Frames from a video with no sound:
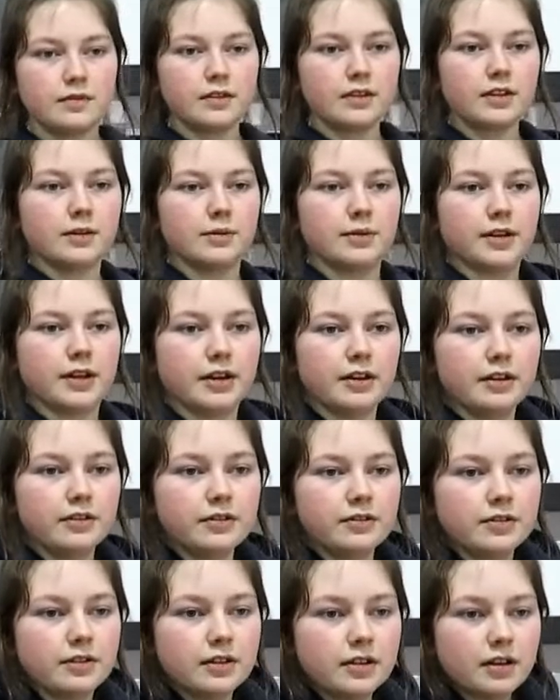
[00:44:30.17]
There we go.
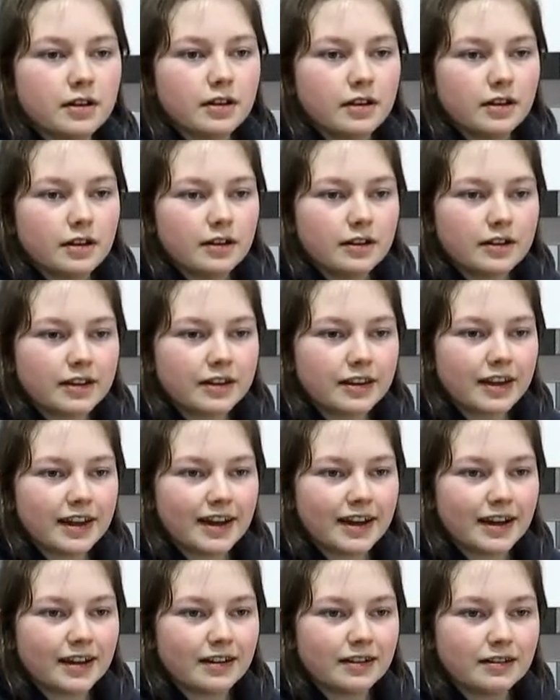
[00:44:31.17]
Look at
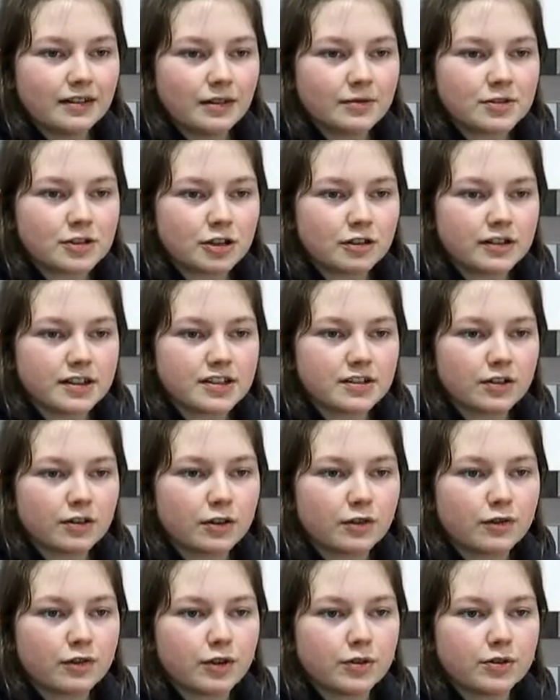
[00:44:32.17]
that. I'm sorry, it's not going
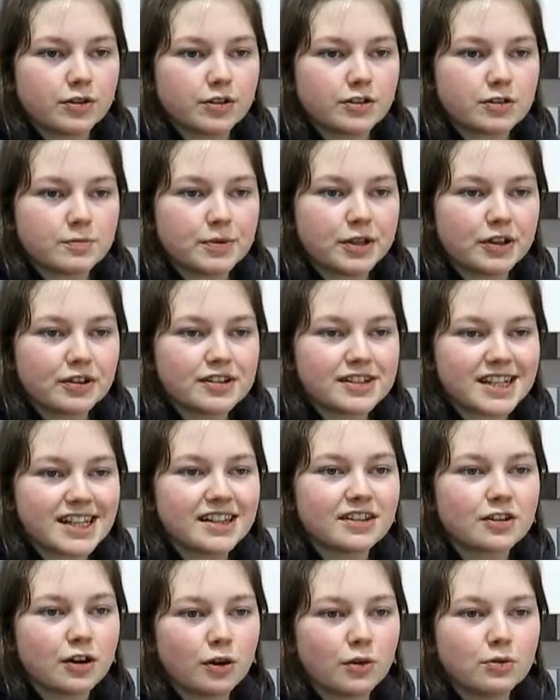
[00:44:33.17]
to focus, but you can see
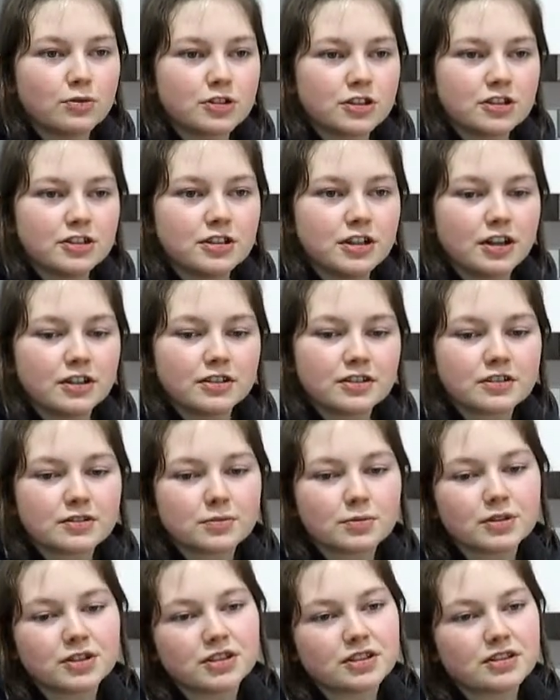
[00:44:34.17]
the goldenness,
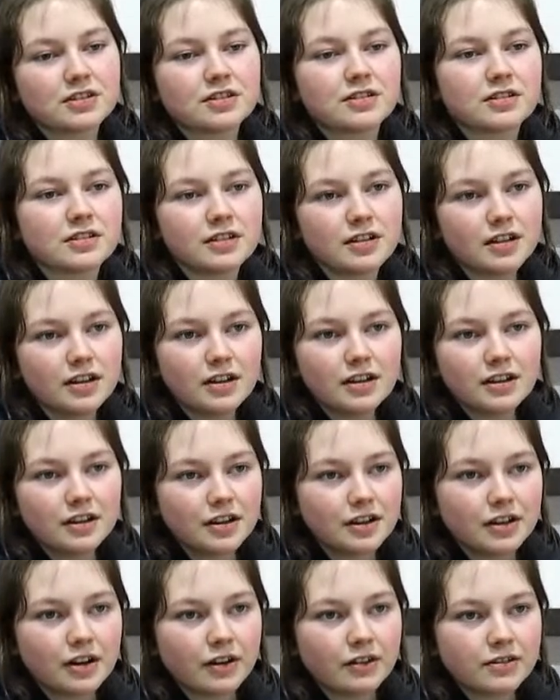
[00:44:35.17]
which is,
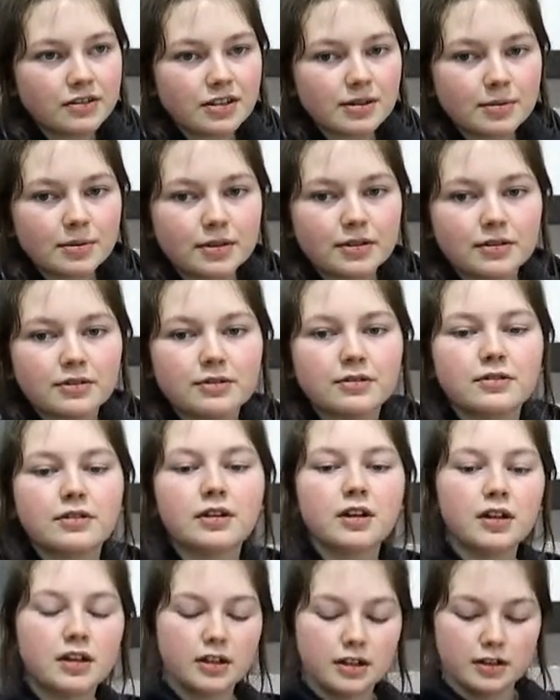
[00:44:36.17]
typical
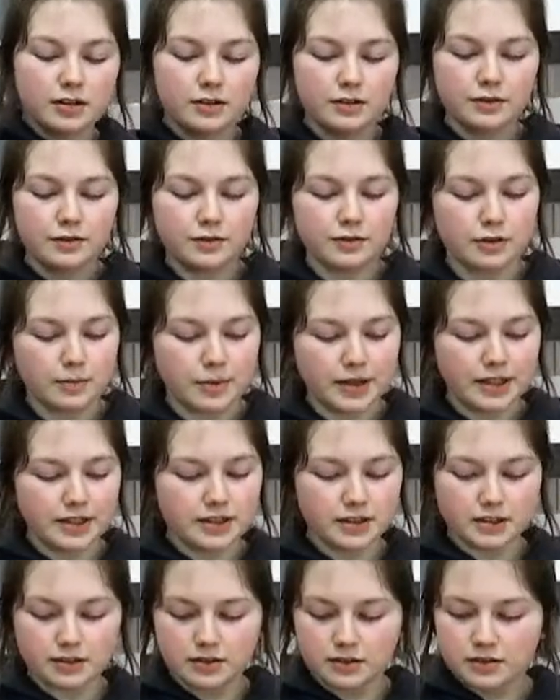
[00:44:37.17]
for a
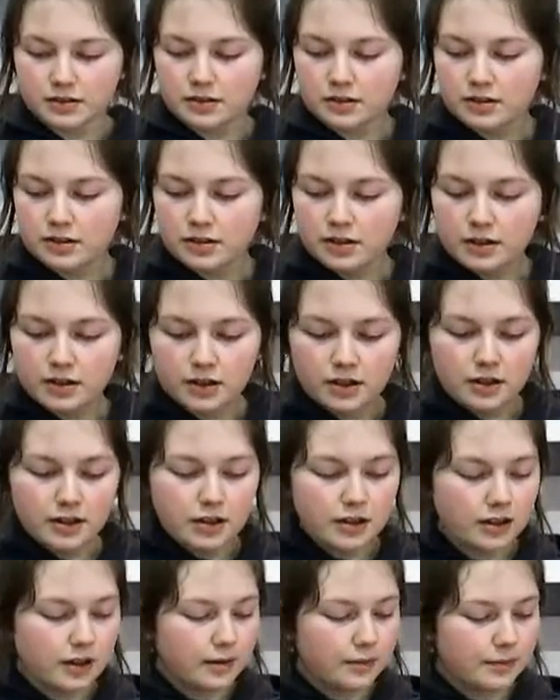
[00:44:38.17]
pizza. I'm
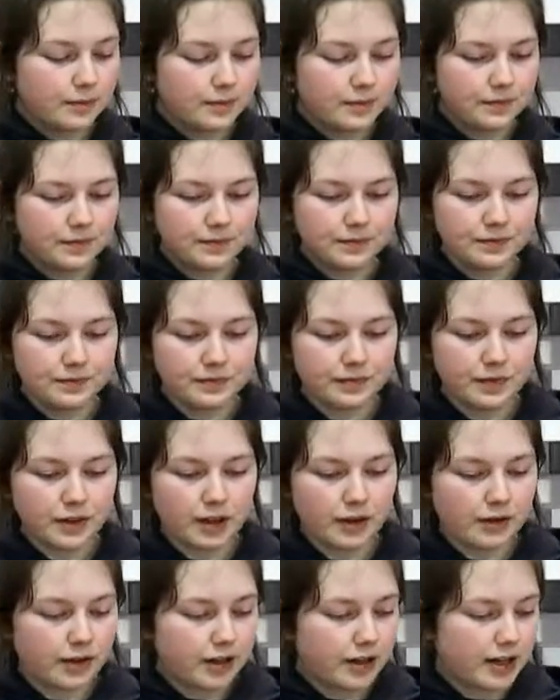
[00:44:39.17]
going
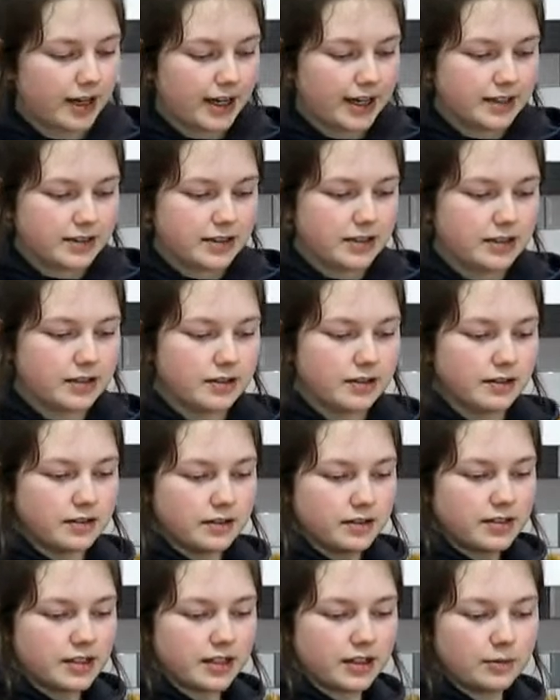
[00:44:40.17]
to add the
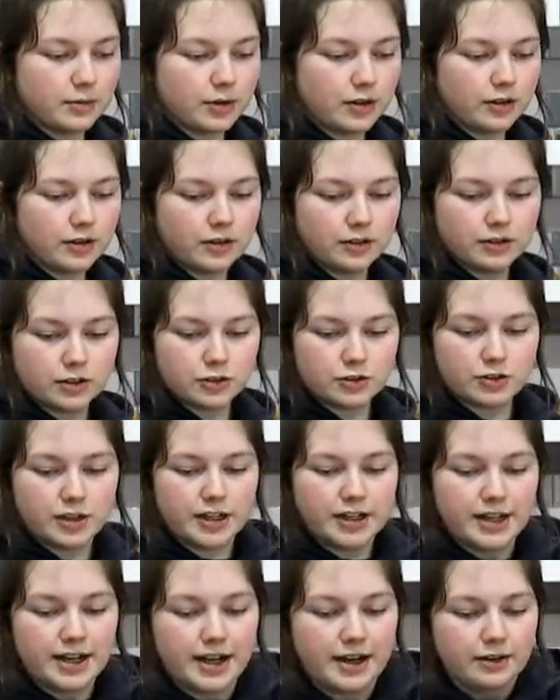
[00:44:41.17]
second one on the tray
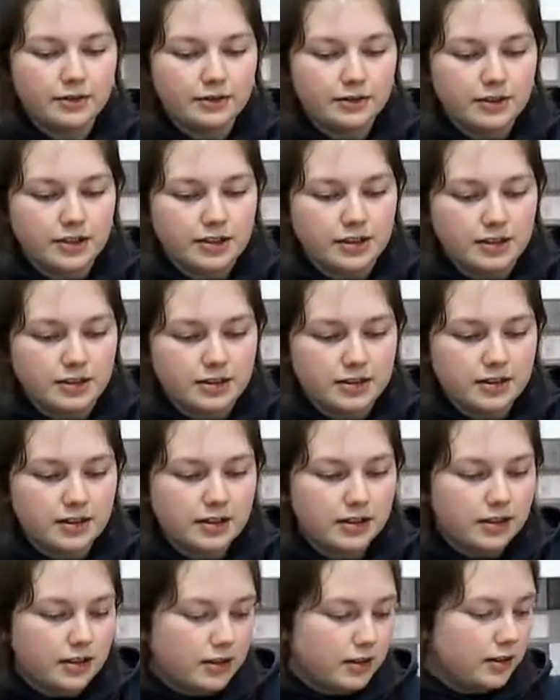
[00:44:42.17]
now. This is
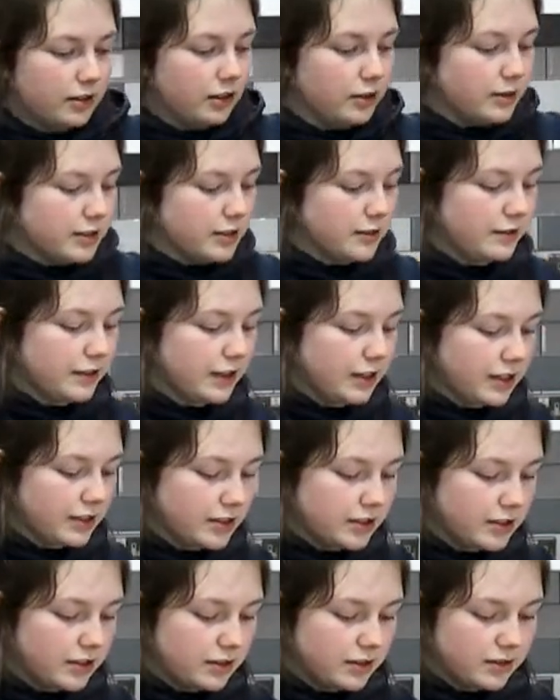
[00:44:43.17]
Louis'
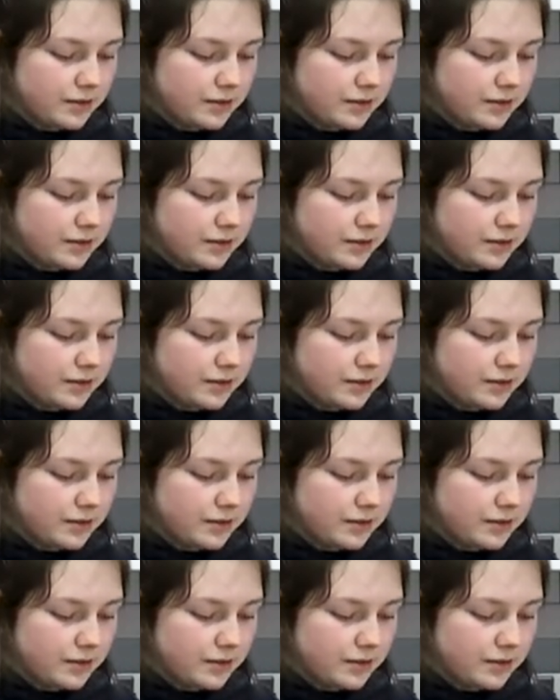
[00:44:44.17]
first.